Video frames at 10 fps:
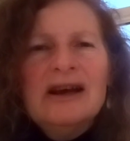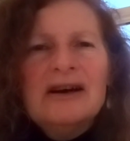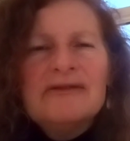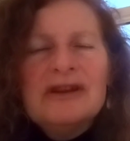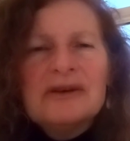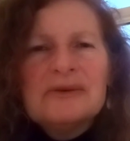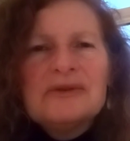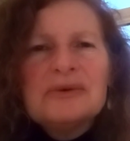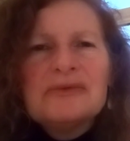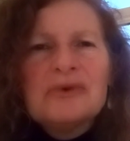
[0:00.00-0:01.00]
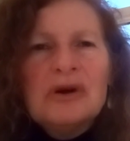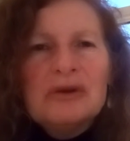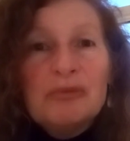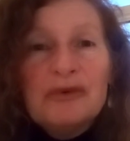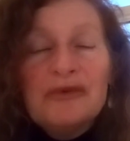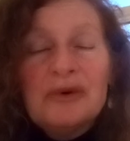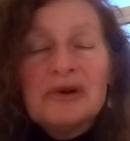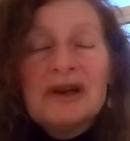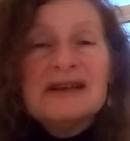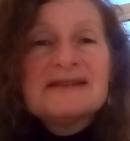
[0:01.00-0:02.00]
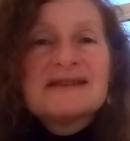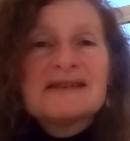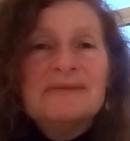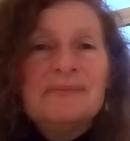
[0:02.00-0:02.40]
of those who have gone before us